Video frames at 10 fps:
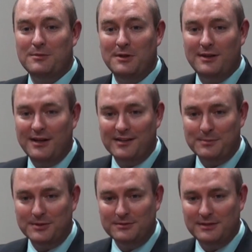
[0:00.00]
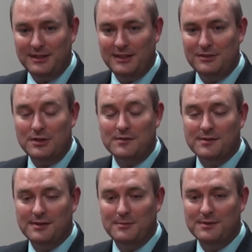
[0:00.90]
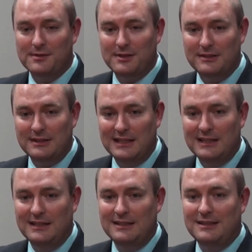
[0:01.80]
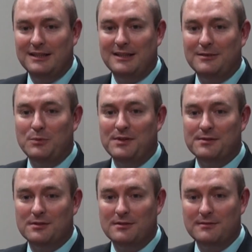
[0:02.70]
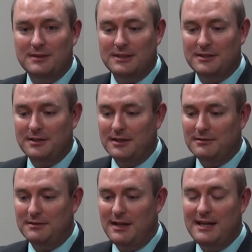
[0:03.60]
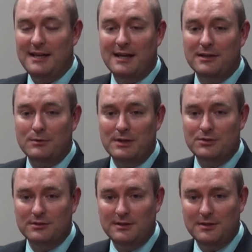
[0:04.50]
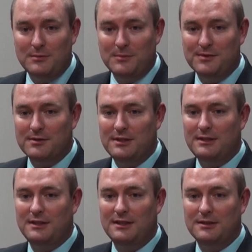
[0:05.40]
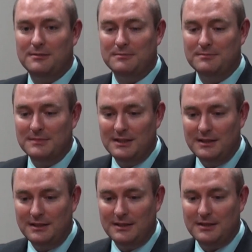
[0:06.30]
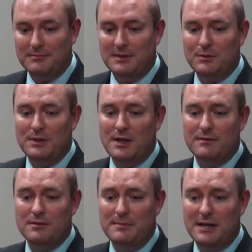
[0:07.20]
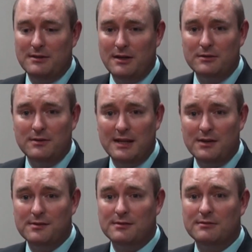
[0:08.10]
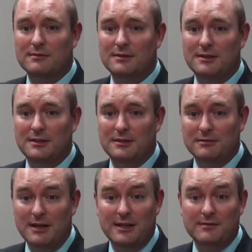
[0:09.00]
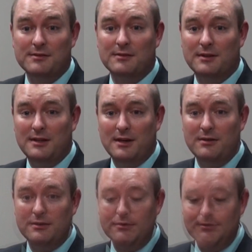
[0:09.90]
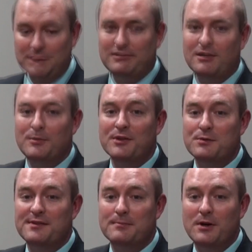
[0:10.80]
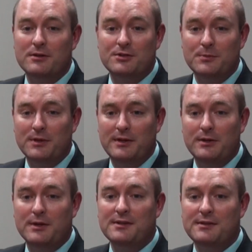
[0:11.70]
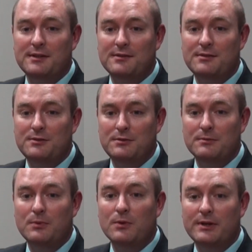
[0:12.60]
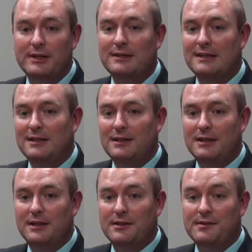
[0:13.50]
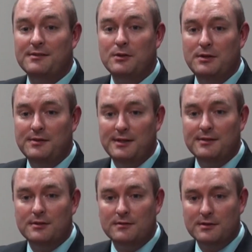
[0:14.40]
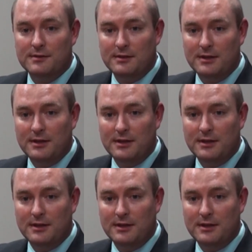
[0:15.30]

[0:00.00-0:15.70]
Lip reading: community hospital in Jefferson City, Missouri. We serve an 8-county region here in mid-Missouri, and we cover about 100,000 lives in the area. Our most recent partnership with AOS is to deploy Cisco UCS service,